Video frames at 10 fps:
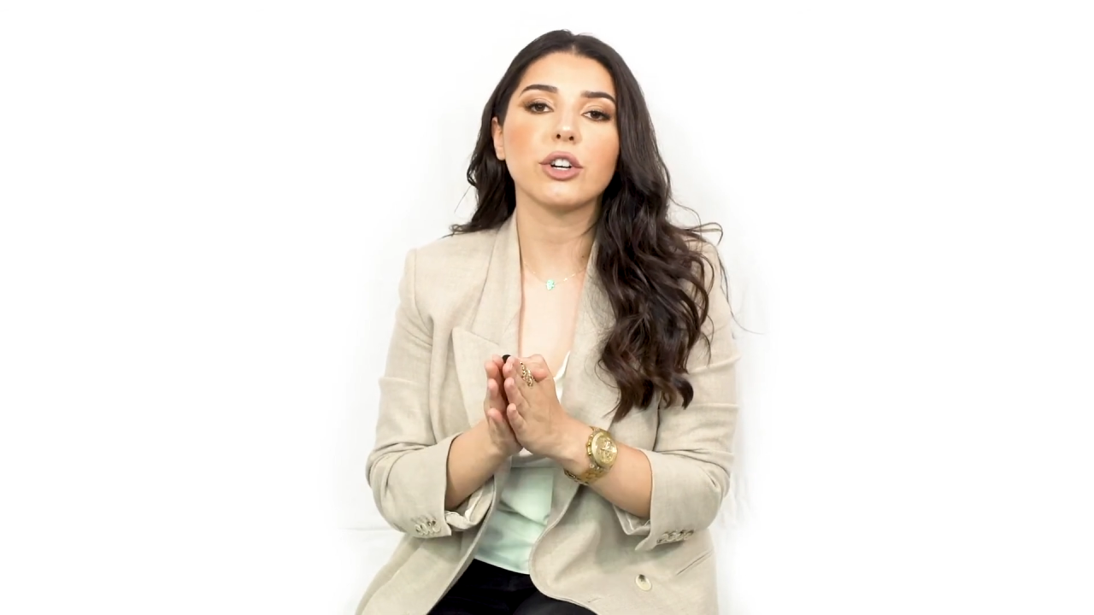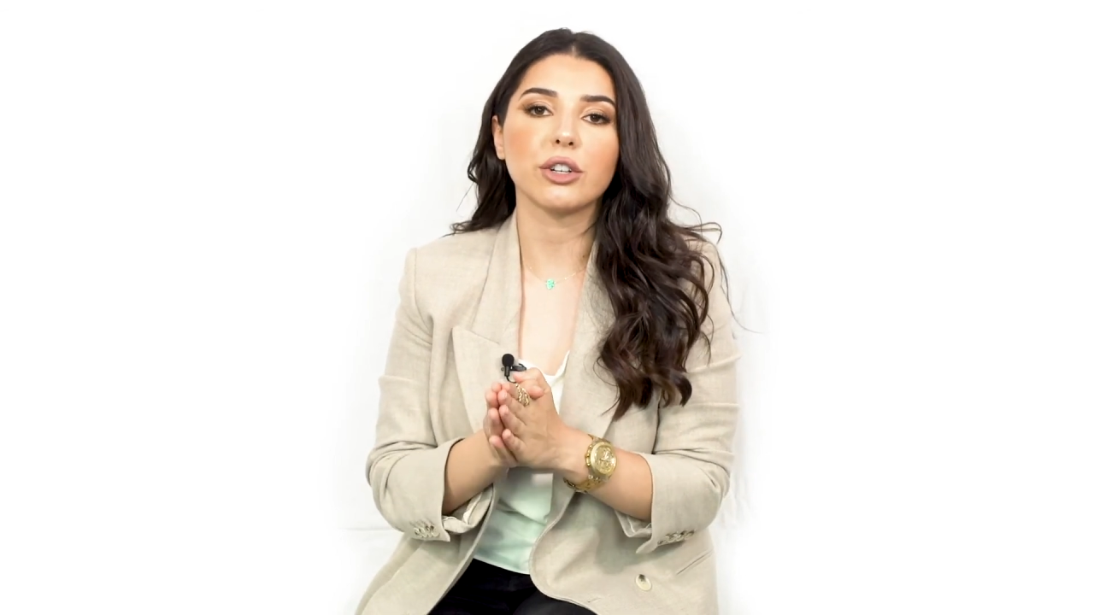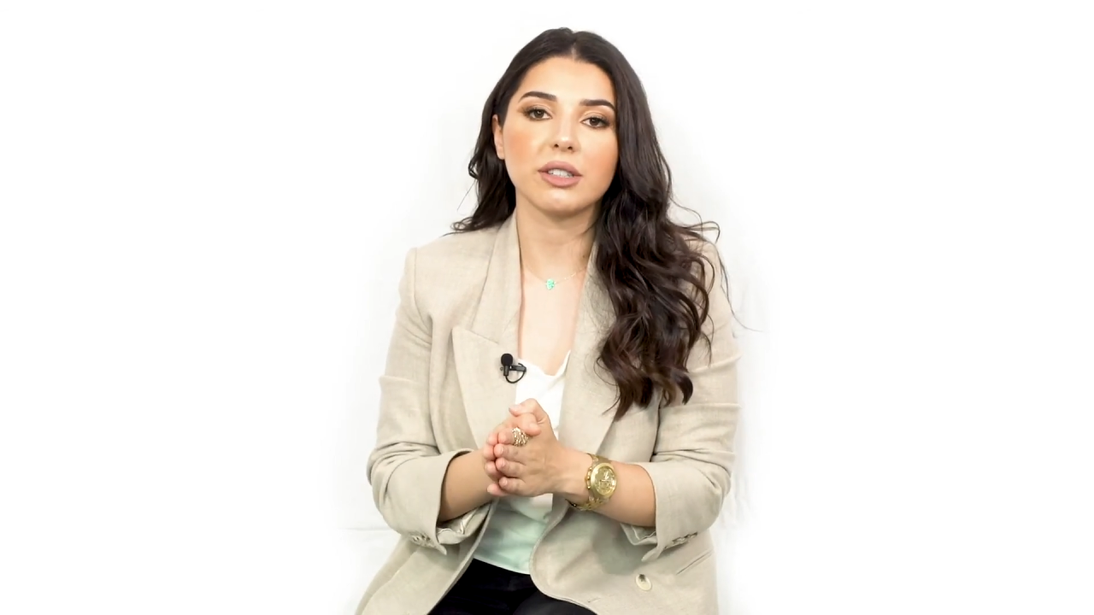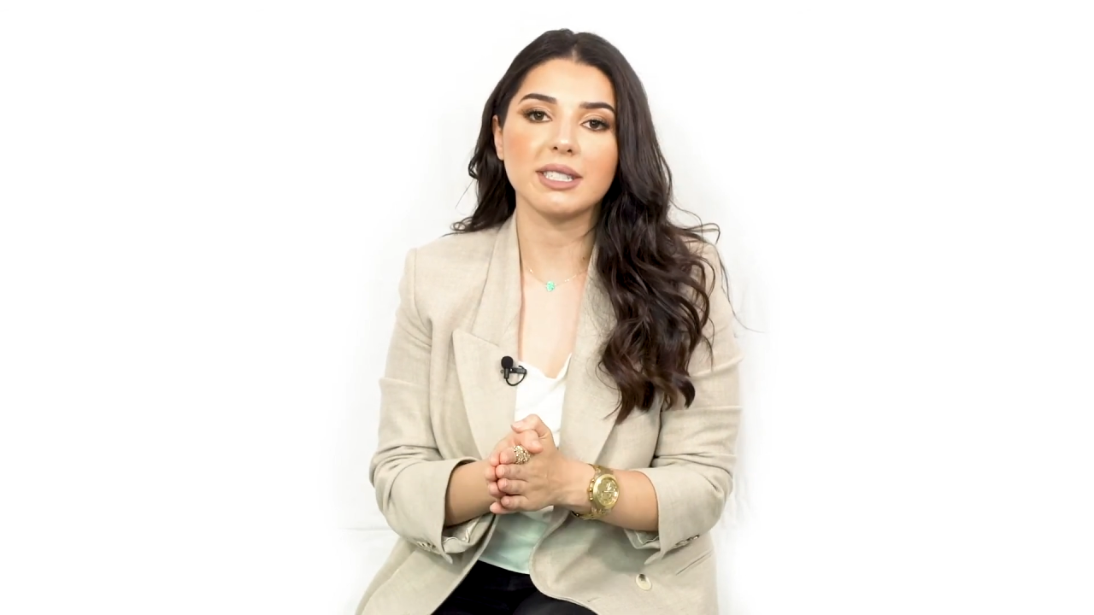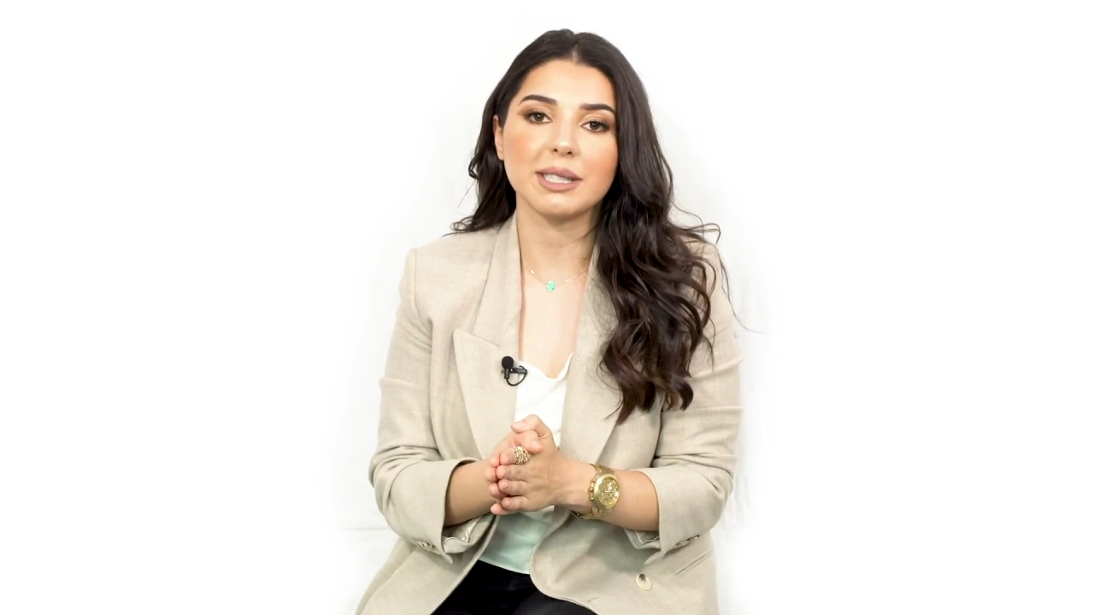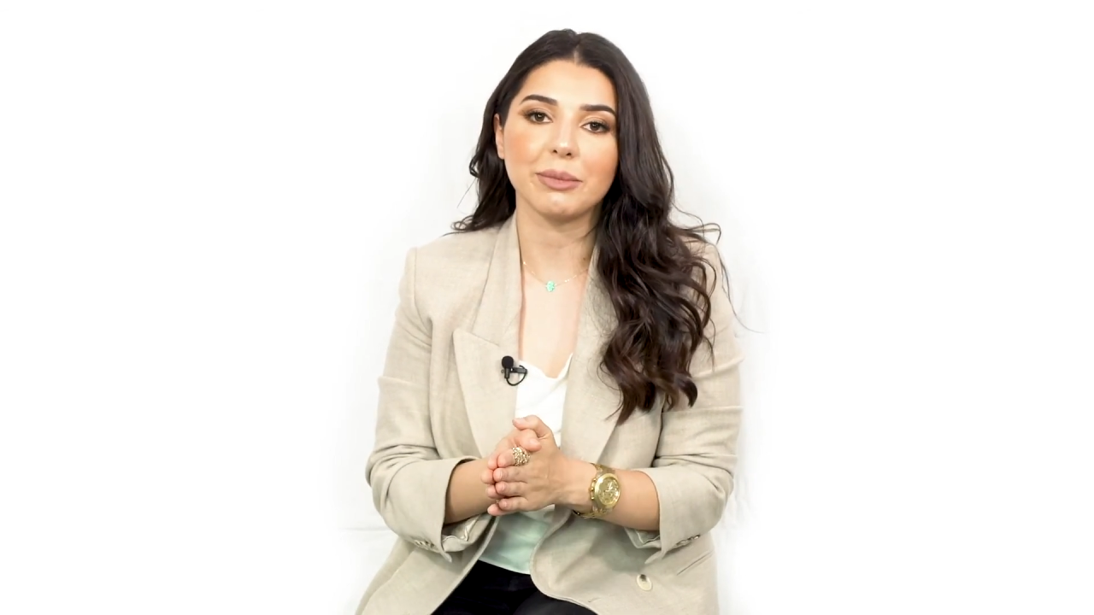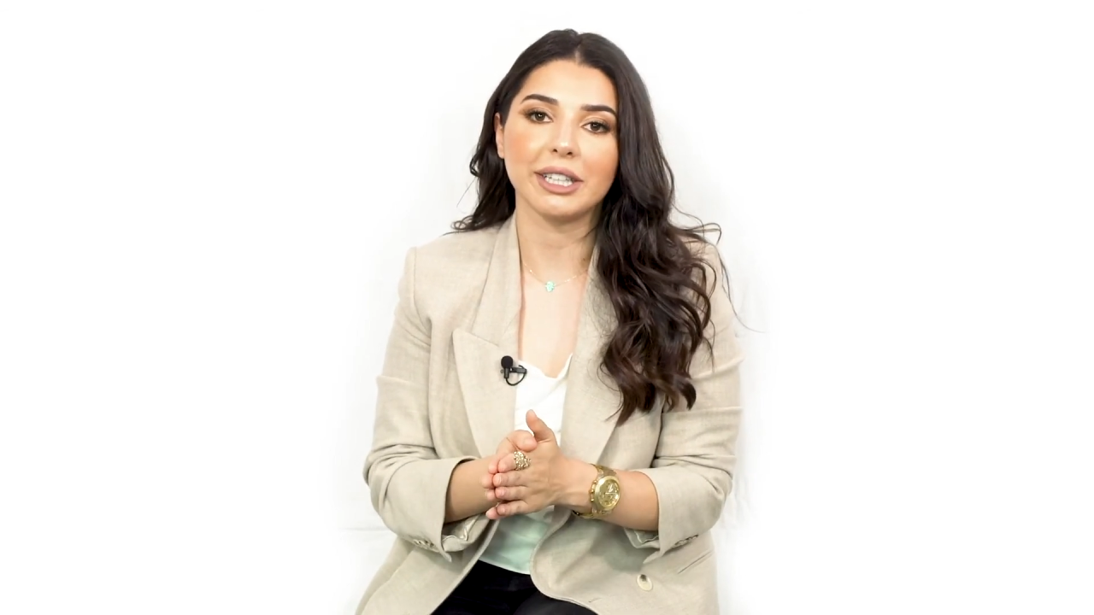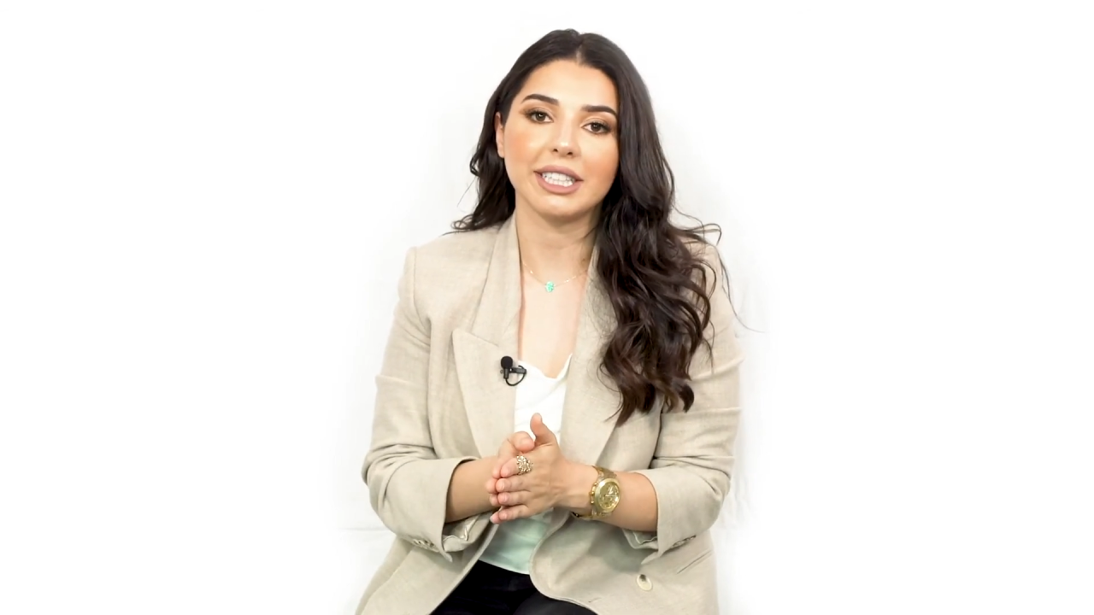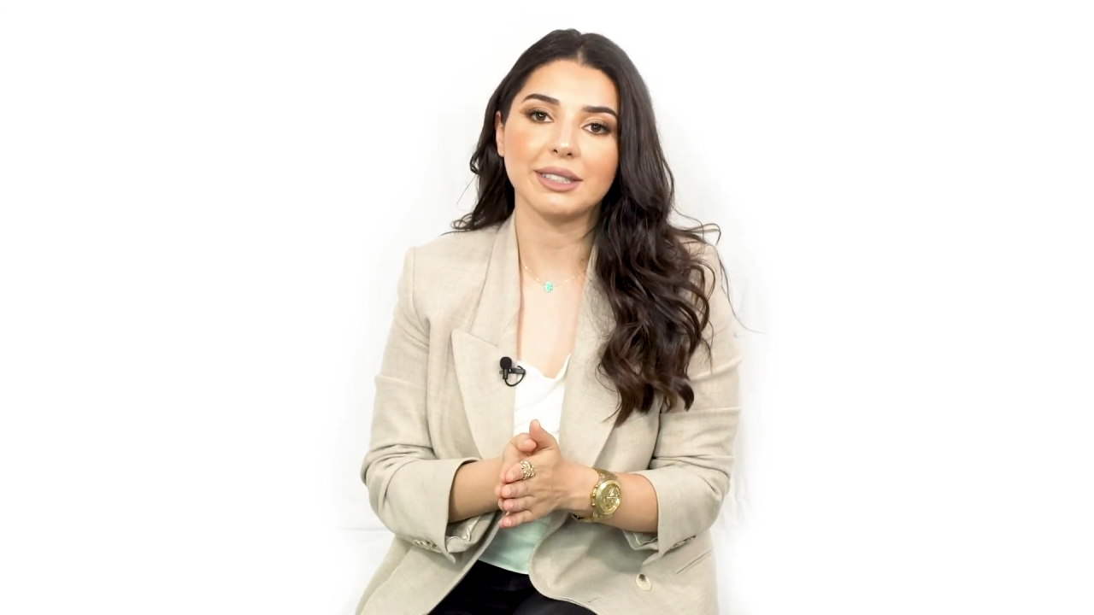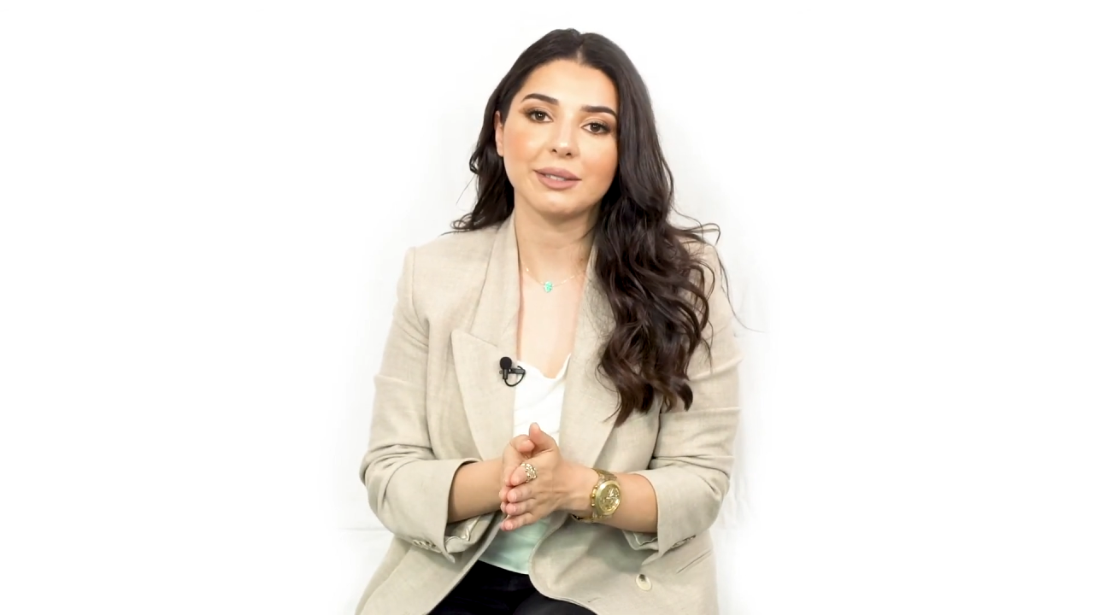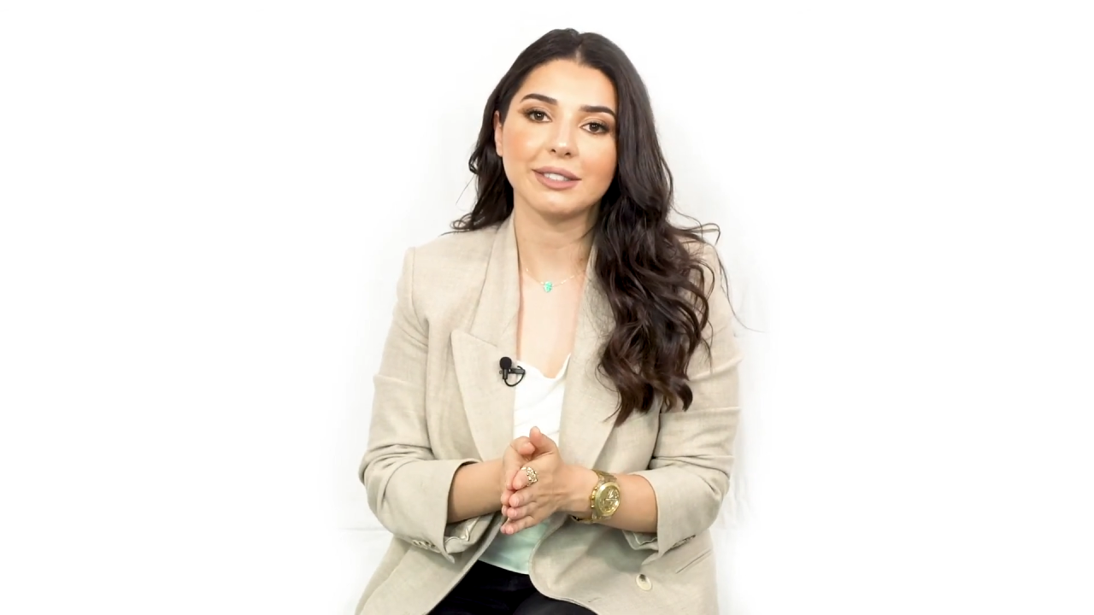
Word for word: earnest money.